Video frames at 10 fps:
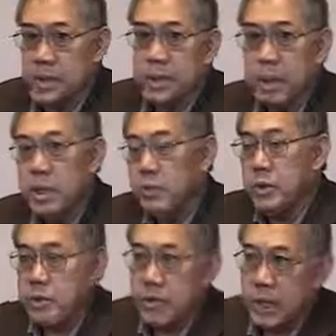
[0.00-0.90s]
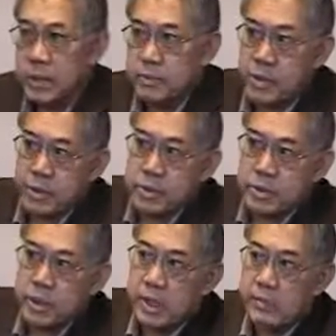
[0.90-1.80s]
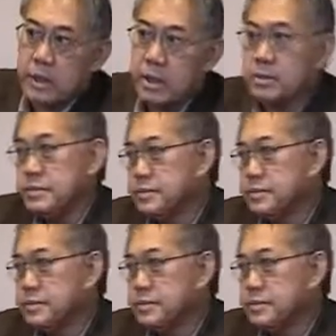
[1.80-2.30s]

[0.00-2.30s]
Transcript: then we shouldn't have the problems we're having now.